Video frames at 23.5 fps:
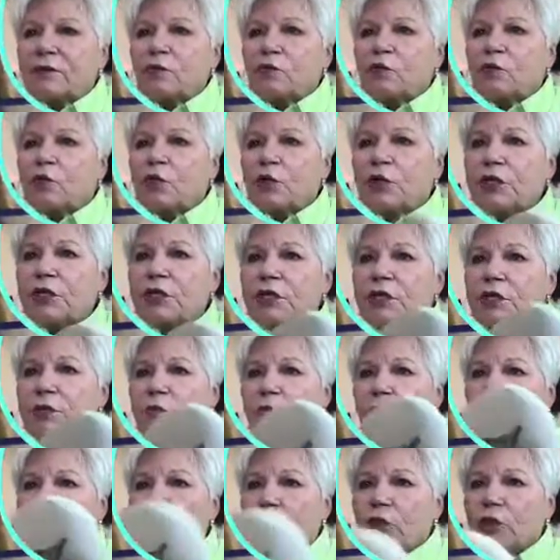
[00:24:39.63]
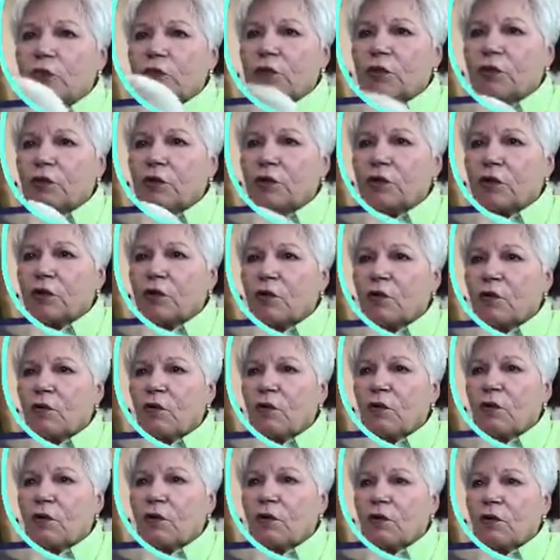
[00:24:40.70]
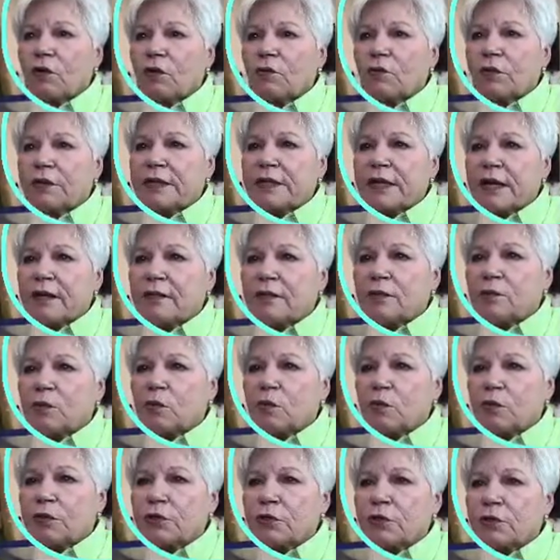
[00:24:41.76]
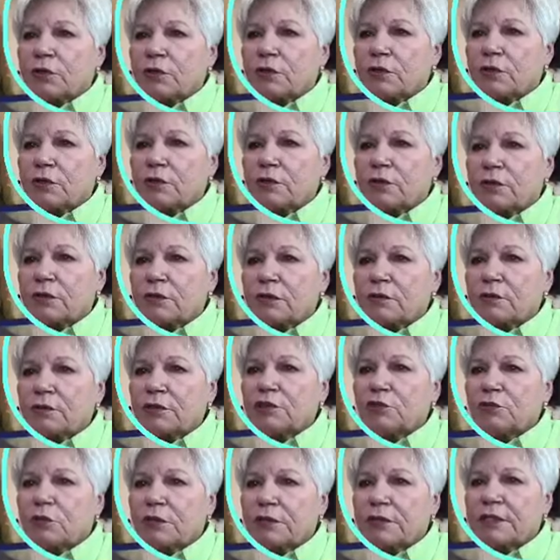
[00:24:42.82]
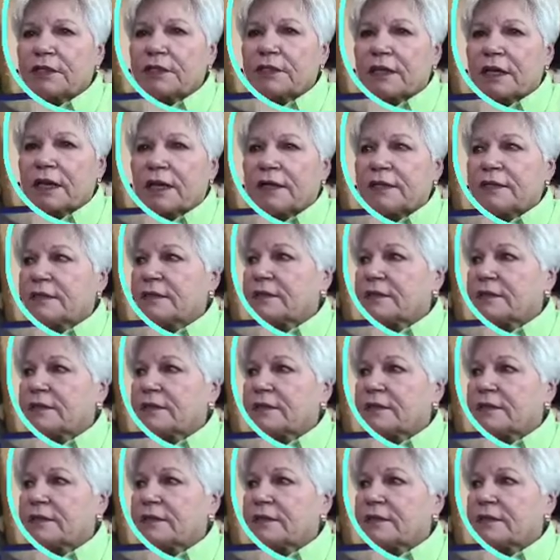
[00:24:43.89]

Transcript: with the border or without the border? Which one do you like?